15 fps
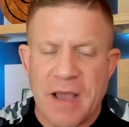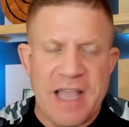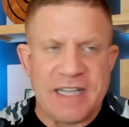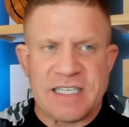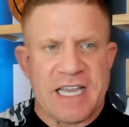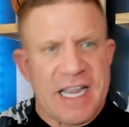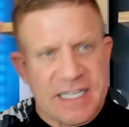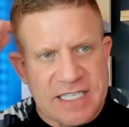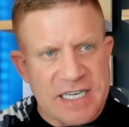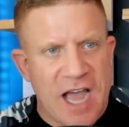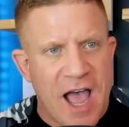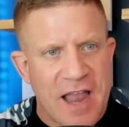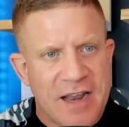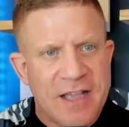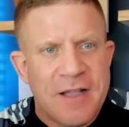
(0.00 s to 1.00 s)
It's
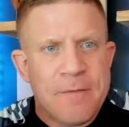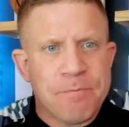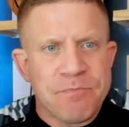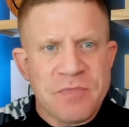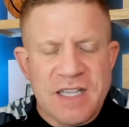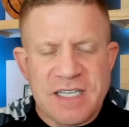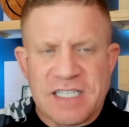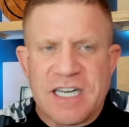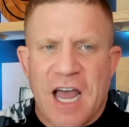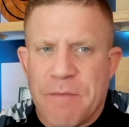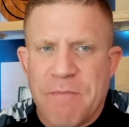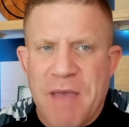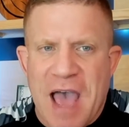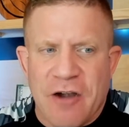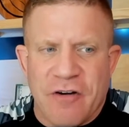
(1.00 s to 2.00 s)
not a
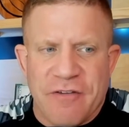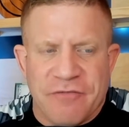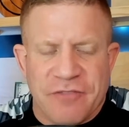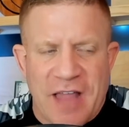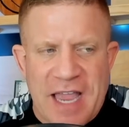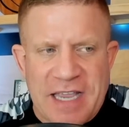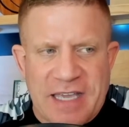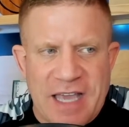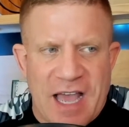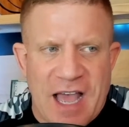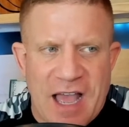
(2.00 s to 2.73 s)
matter of like,